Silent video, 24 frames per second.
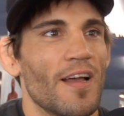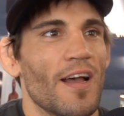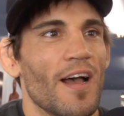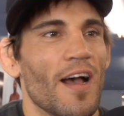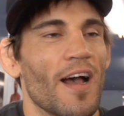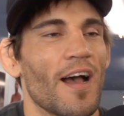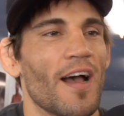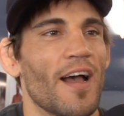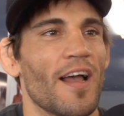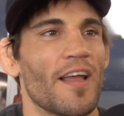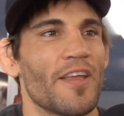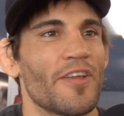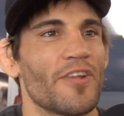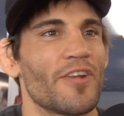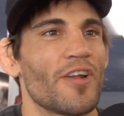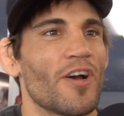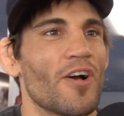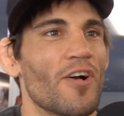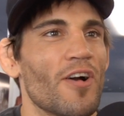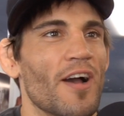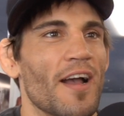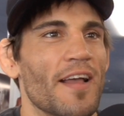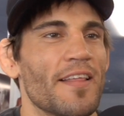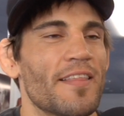
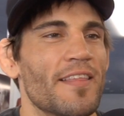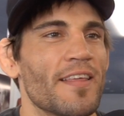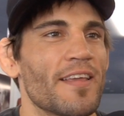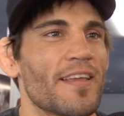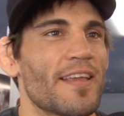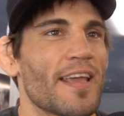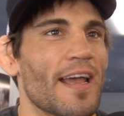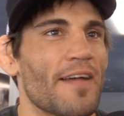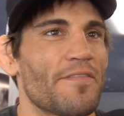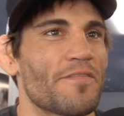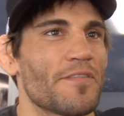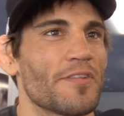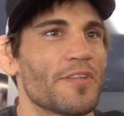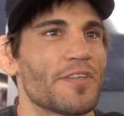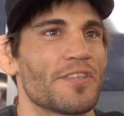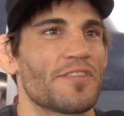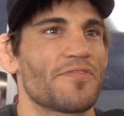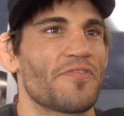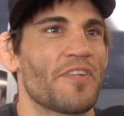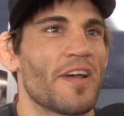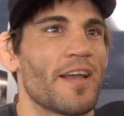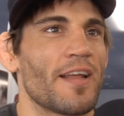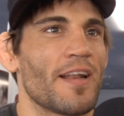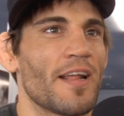I think after this
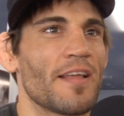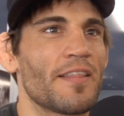fight,